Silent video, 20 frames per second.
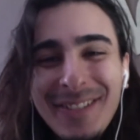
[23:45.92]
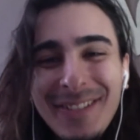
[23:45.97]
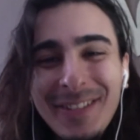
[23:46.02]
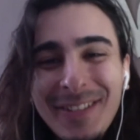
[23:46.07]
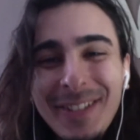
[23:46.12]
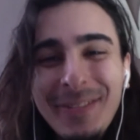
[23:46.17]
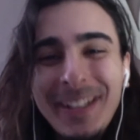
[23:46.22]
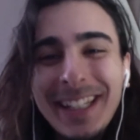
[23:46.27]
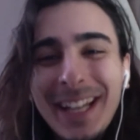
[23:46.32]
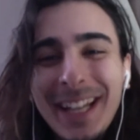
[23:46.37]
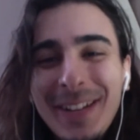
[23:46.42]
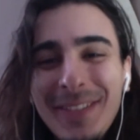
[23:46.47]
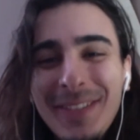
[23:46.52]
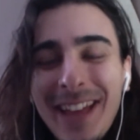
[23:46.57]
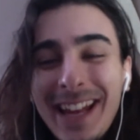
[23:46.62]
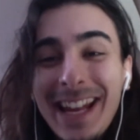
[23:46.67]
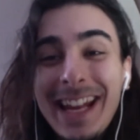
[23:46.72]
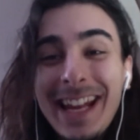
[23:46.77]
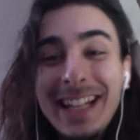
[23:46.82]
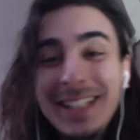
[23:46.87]
we, we love
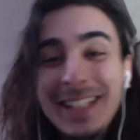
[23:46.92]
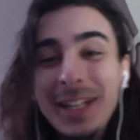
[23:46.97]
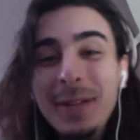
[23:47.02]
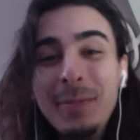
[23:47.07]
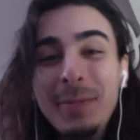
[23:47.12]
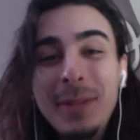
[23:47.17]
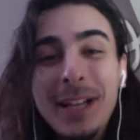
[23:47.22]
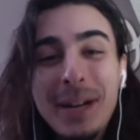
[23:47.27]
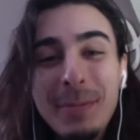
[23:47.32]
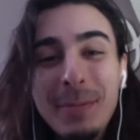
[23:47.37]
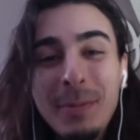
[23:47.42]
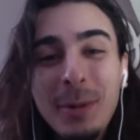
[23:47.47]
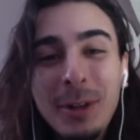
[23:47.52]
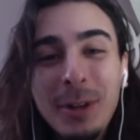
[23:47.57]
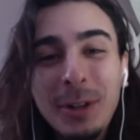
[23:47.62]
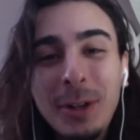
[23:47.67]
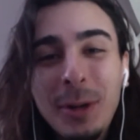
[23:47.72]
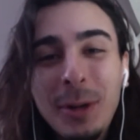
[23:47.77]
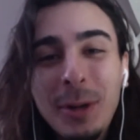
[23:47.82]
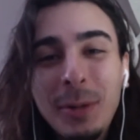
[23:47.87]
that. And it's going to become
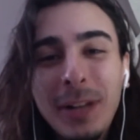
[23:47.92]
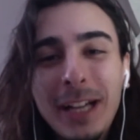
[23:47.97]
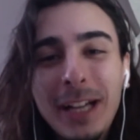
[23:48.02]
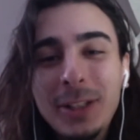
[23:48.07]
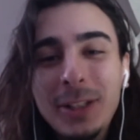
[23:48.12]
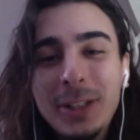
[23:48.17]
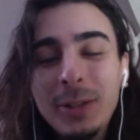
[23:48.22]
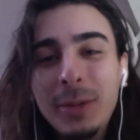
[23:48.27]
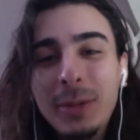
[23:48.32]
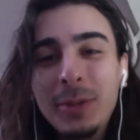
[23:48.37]
more globalized soon.